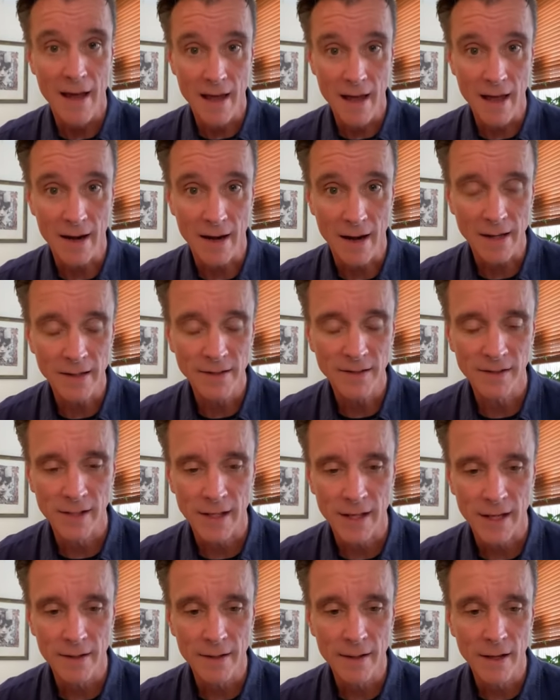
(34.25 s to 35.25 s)
And I
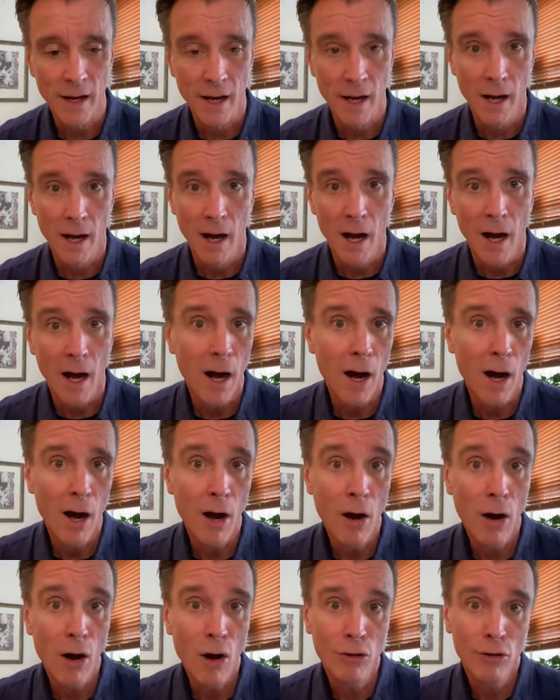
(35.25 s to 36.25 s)
said,
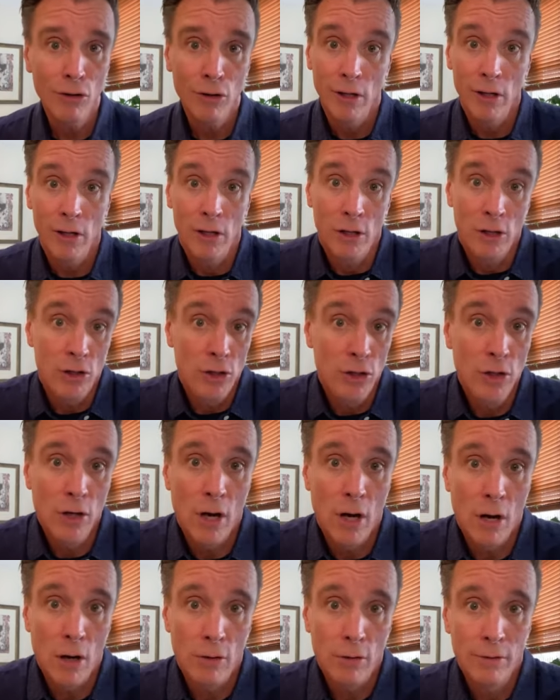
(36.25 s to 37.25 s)
oh, you
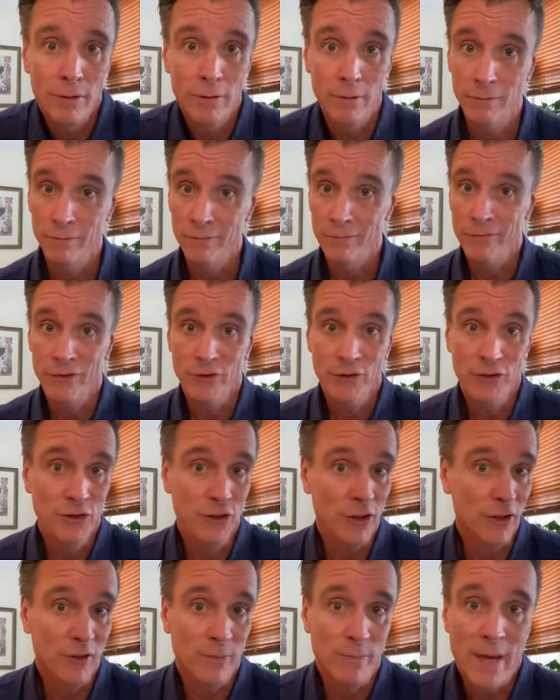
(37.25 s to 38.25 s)
know,
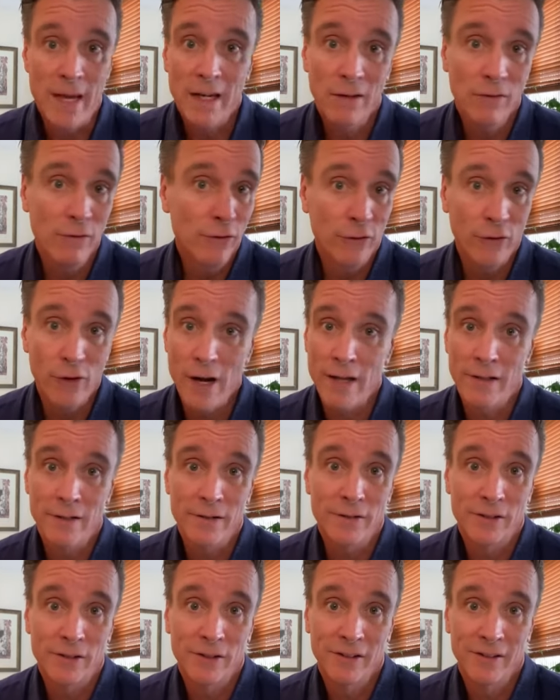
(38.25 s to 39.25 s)
just making
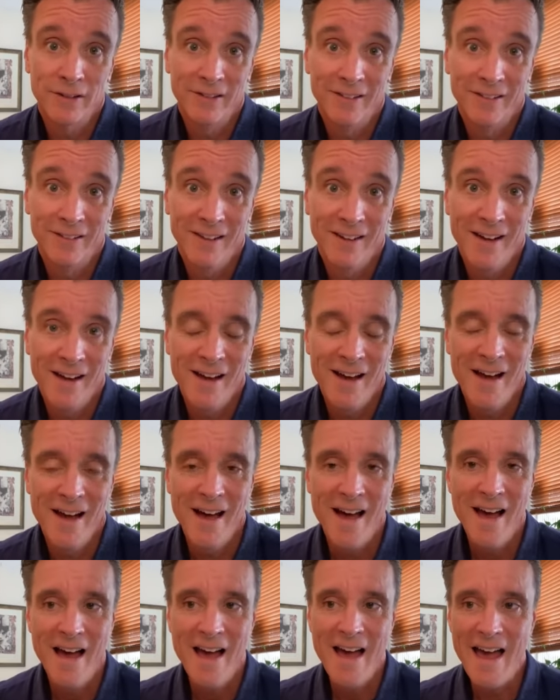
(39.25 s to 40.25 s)
friends.
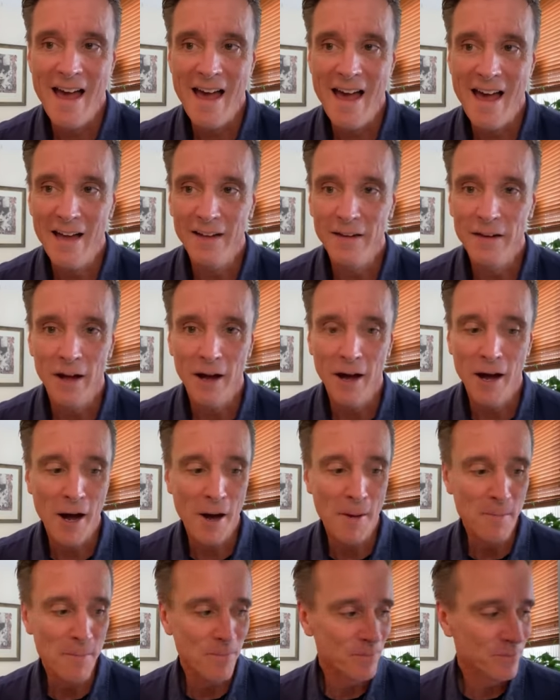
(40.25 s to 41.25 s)
And
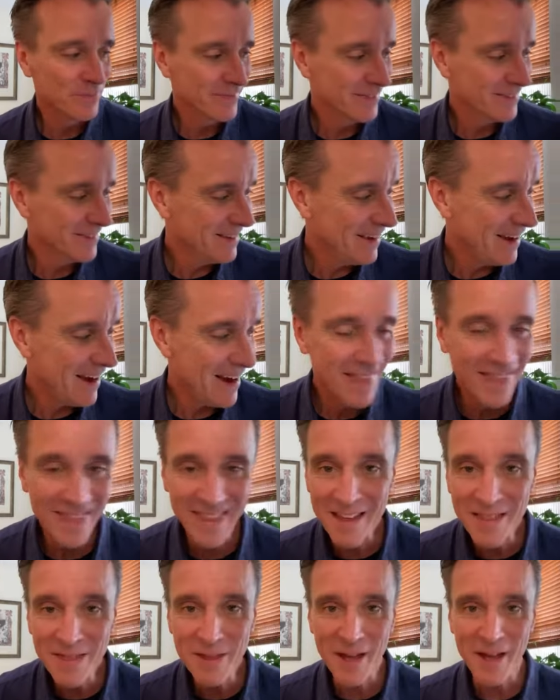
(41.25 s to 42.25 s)
um, I
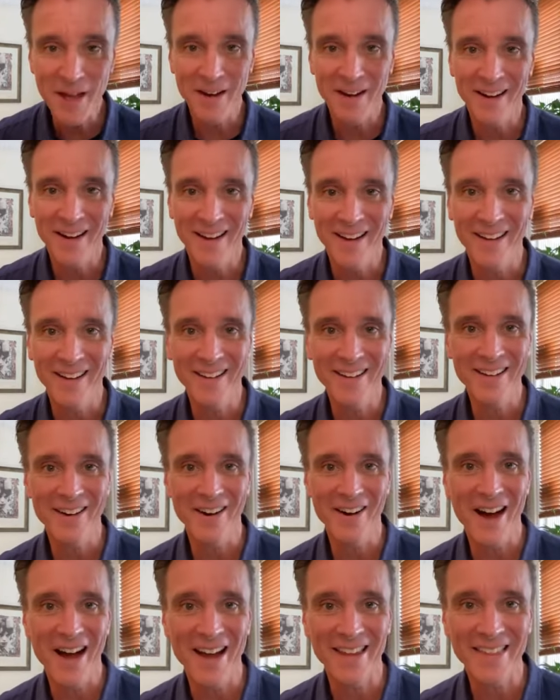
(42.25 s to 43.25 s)
think that, uh, you
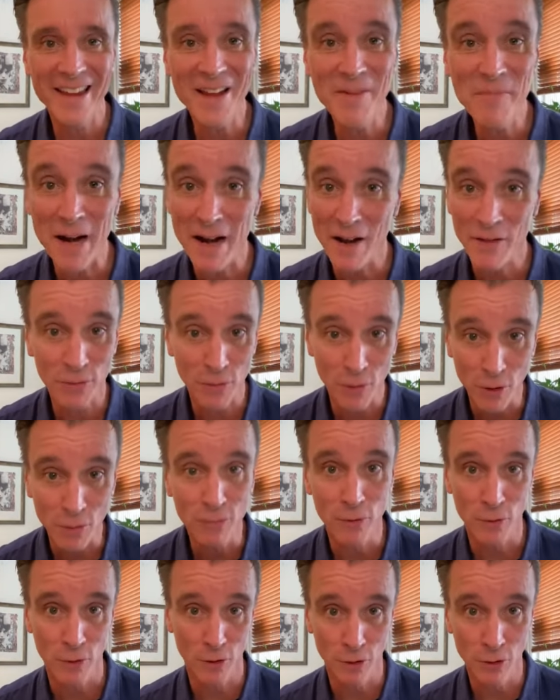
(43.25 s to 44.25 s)
know, I think I might have thrown him
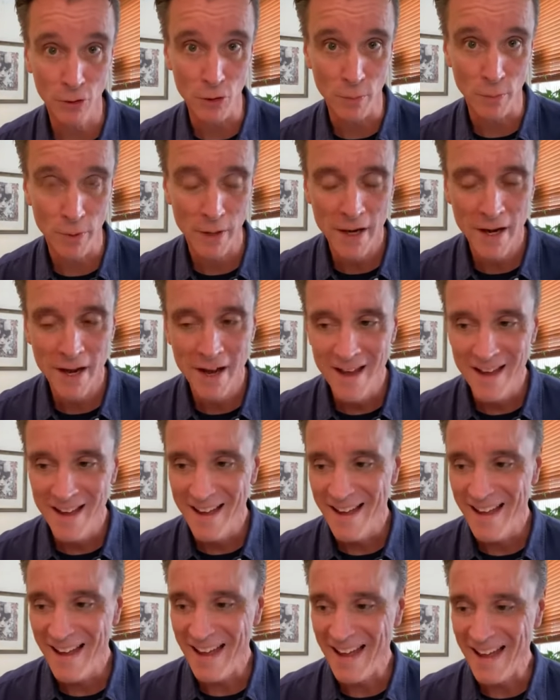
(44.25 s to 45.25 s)
for a loop.
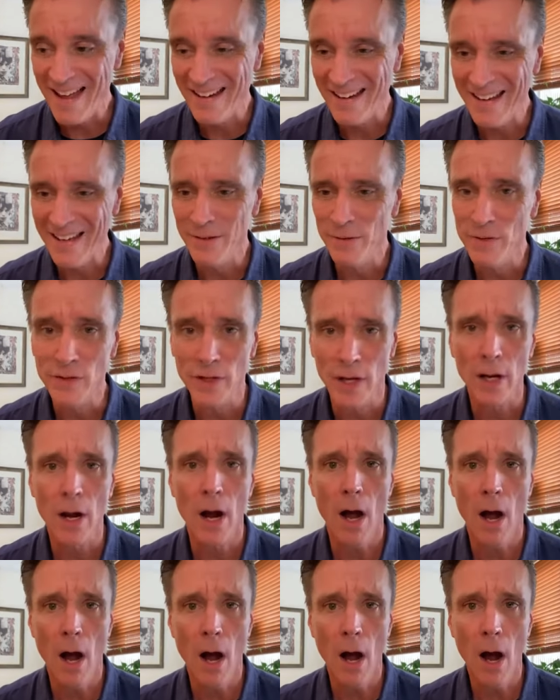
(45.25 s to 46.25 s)
And he was like,
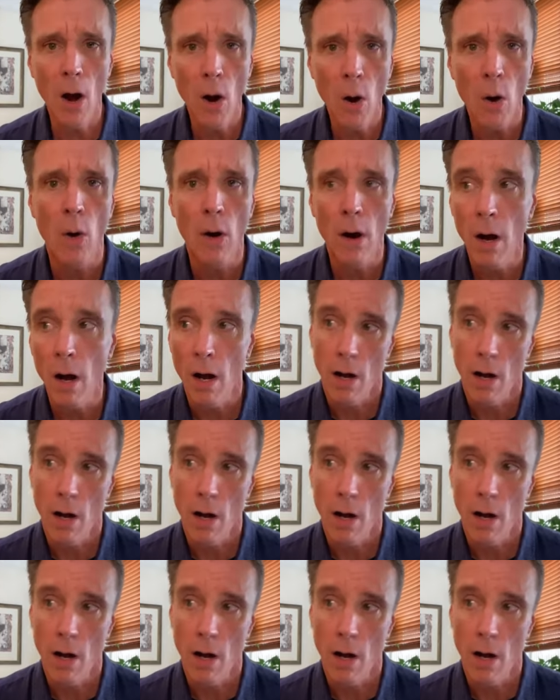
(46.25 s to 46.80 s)
oh,